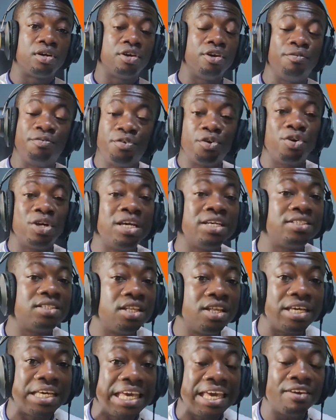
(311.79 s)
If you
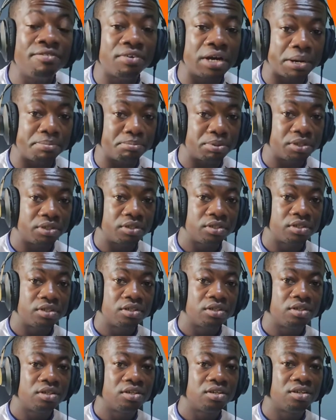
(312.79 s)
easily give up,
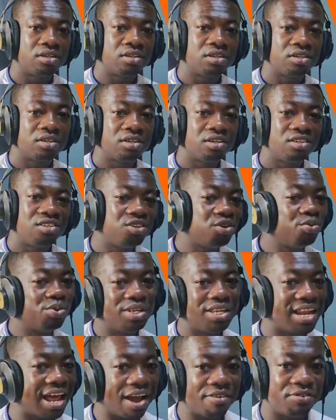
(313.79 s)
you
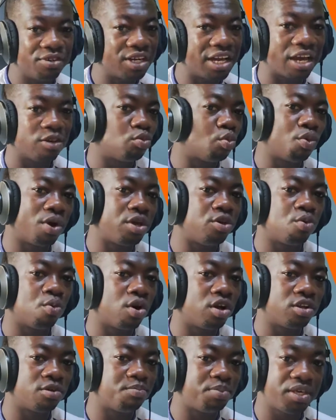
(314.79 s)
will never get where you
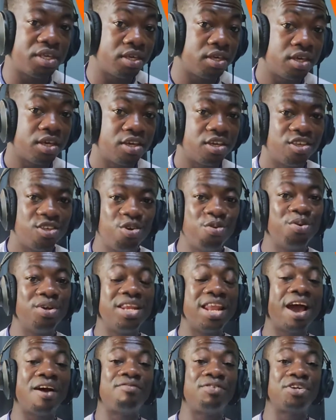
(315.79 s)
want to be. You will
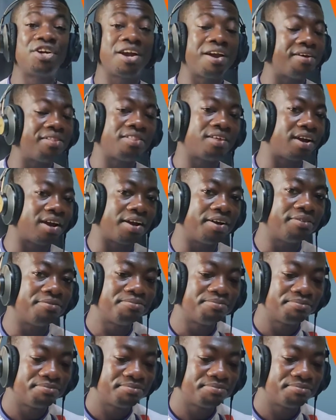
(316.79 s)
never get there.